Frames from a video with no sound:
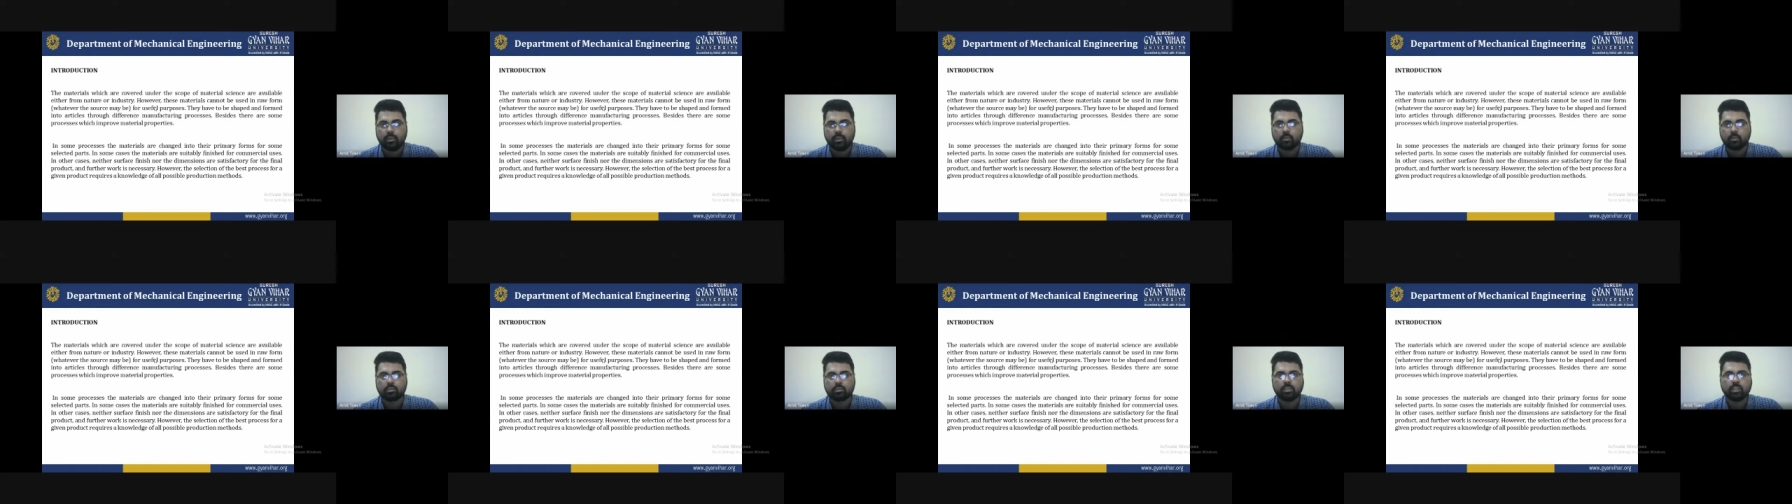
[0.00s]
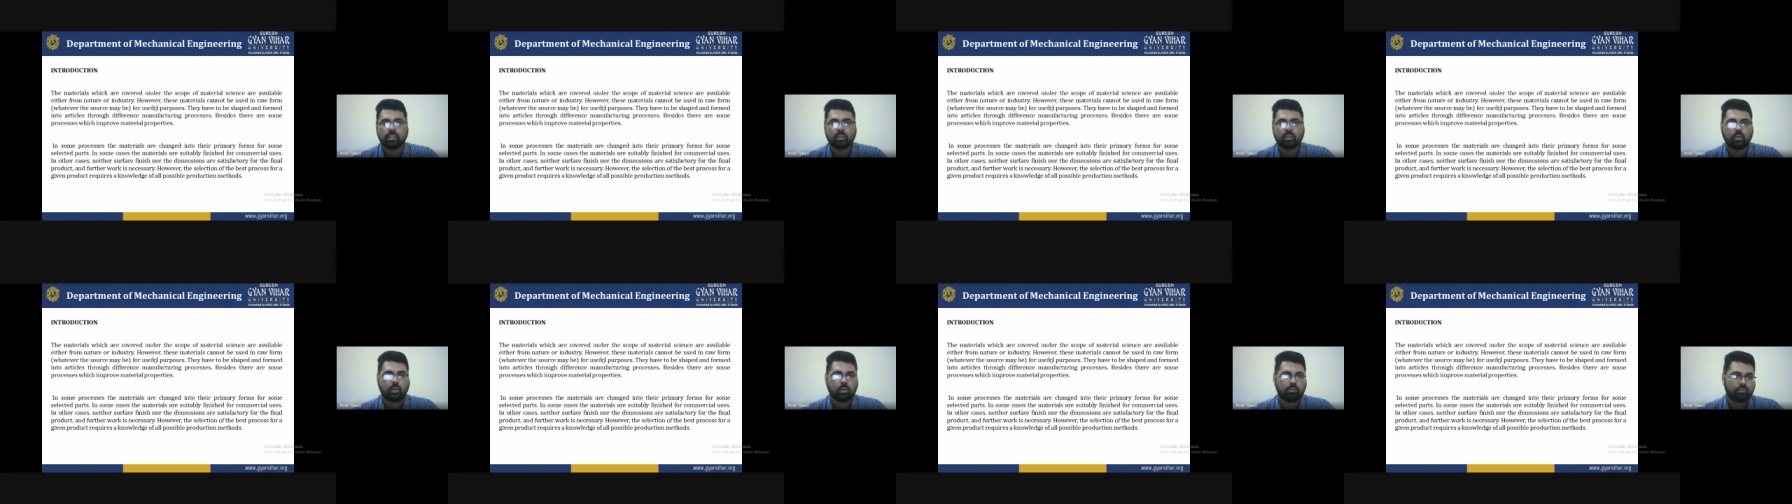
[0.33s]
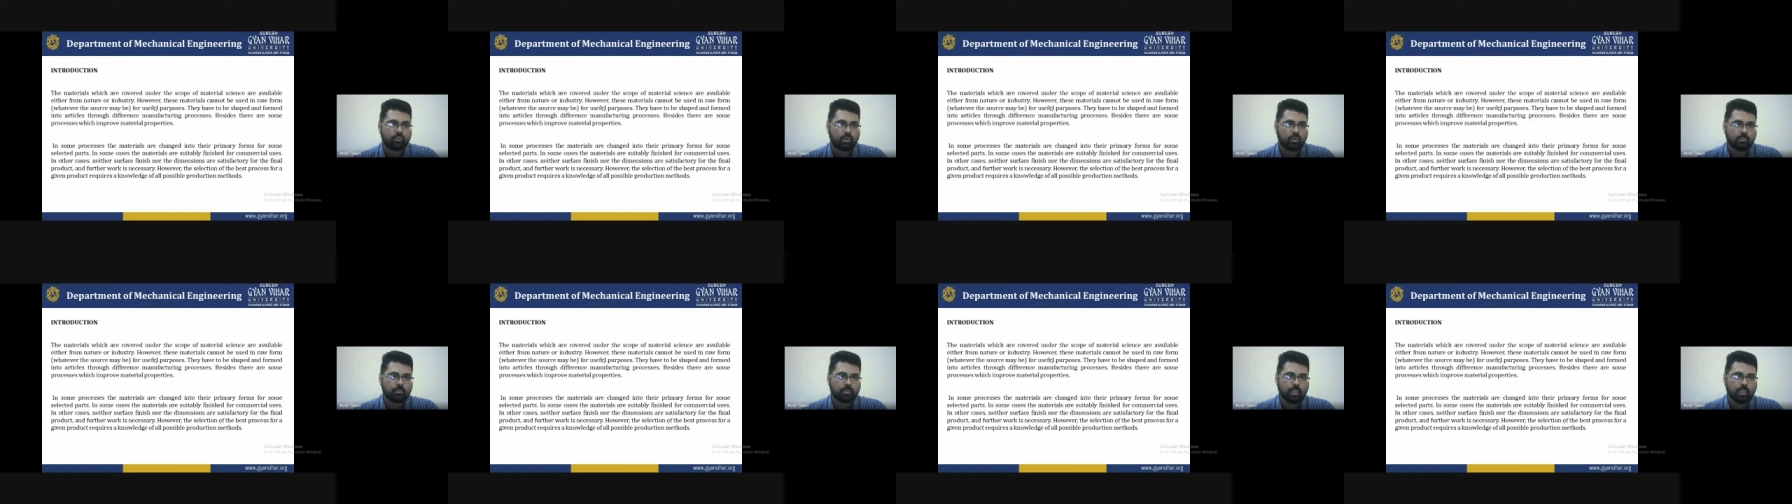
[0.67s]
used in the raw
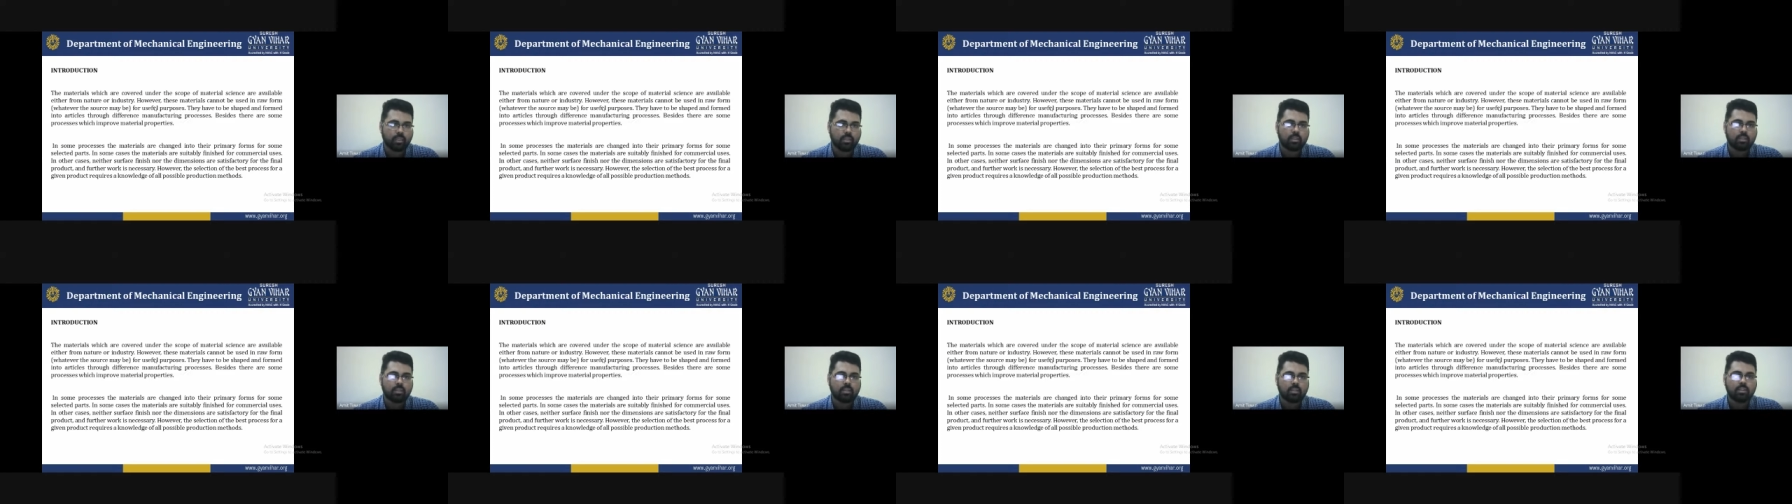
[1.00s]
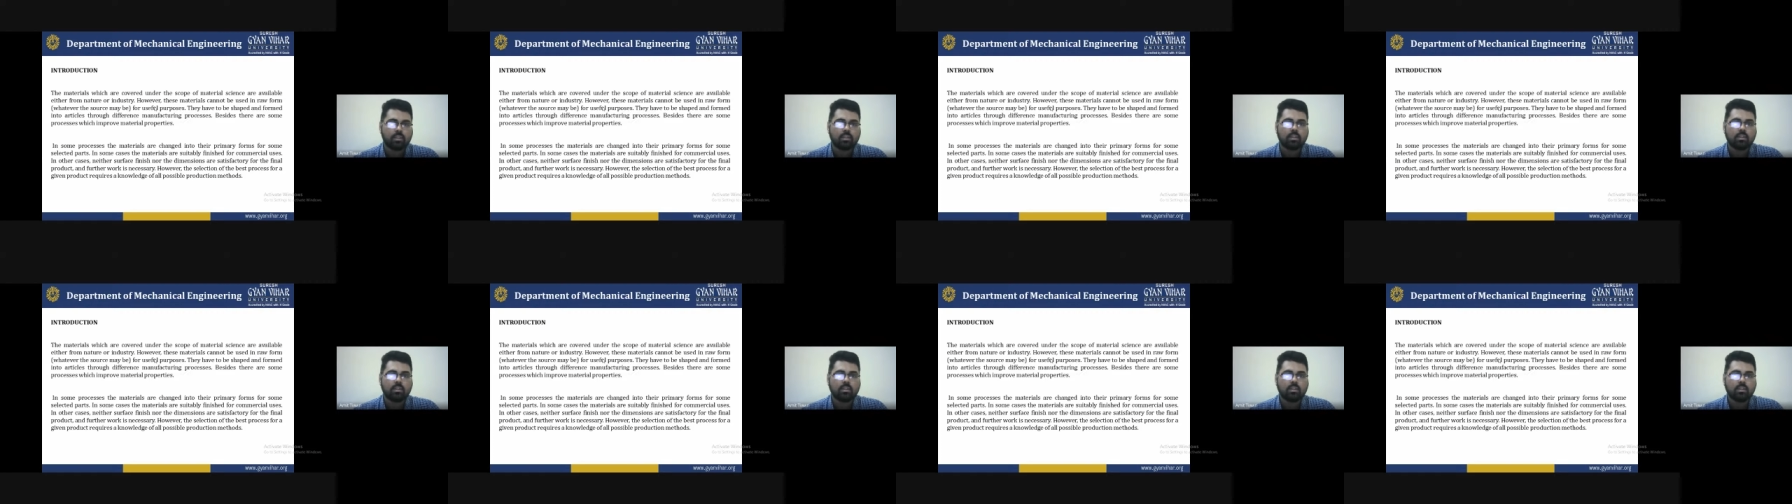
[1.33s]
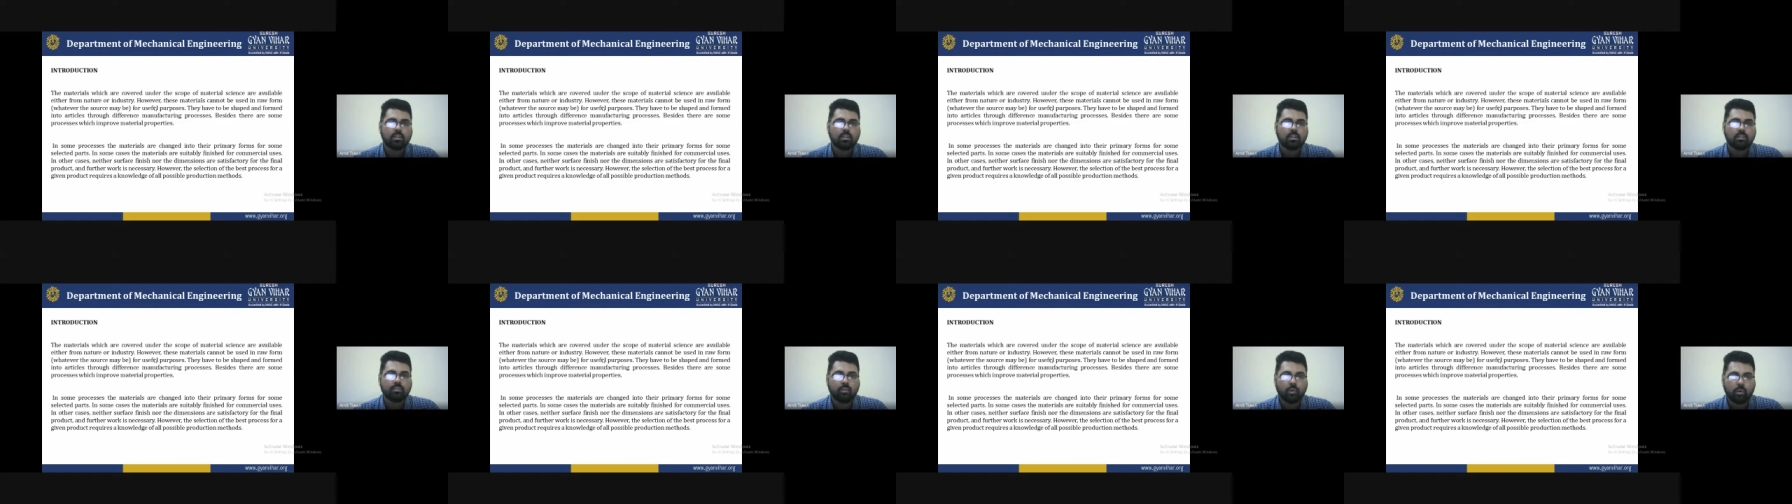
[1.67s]
from the
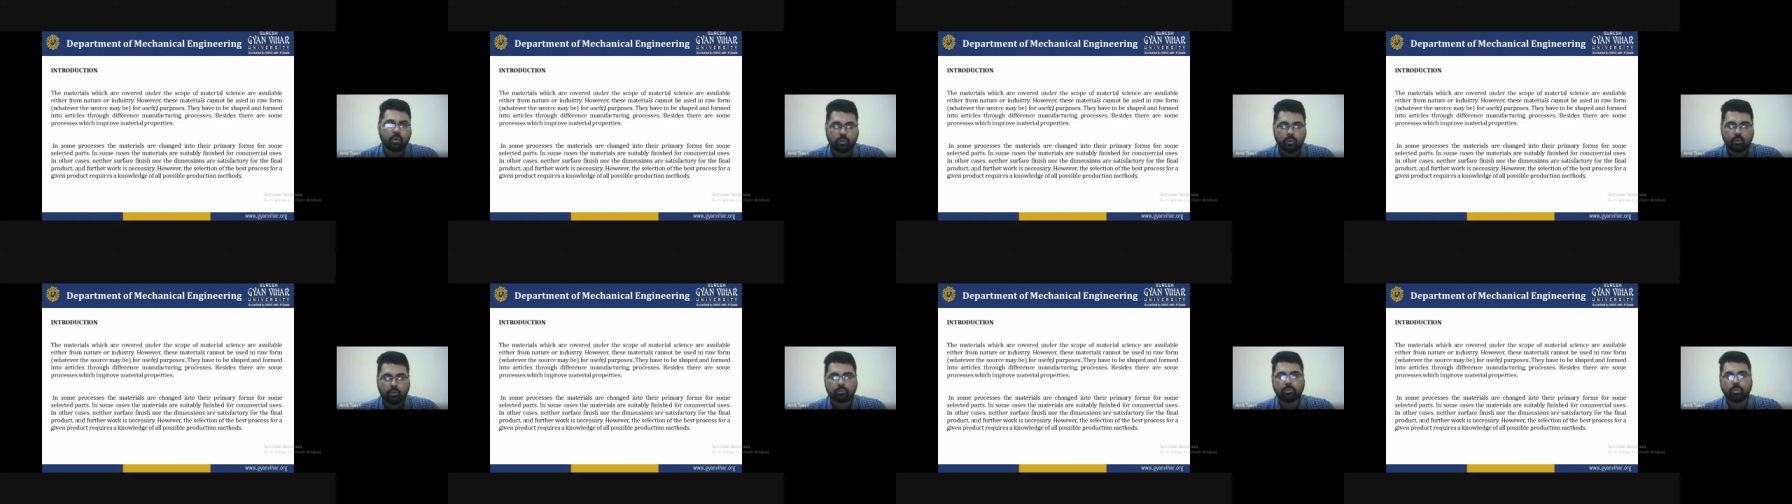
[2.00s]
for use